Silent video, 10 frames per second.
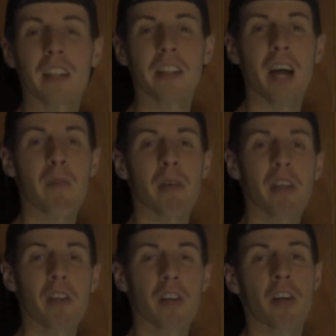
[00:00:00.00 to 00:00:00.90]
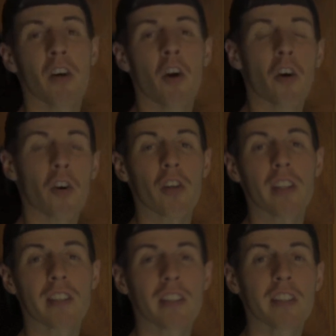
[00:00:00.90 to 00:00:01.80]
on the time of year.
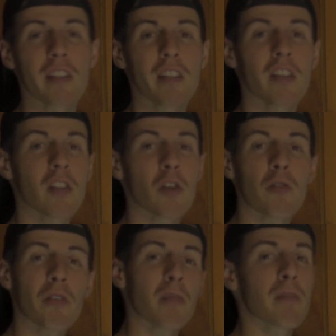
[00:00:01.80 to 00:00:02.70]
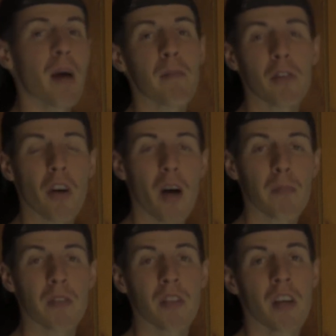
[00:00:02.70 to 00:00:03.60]
Early season, look for them temp
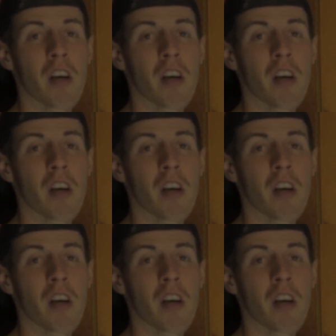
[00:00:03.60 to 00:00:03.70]
drops.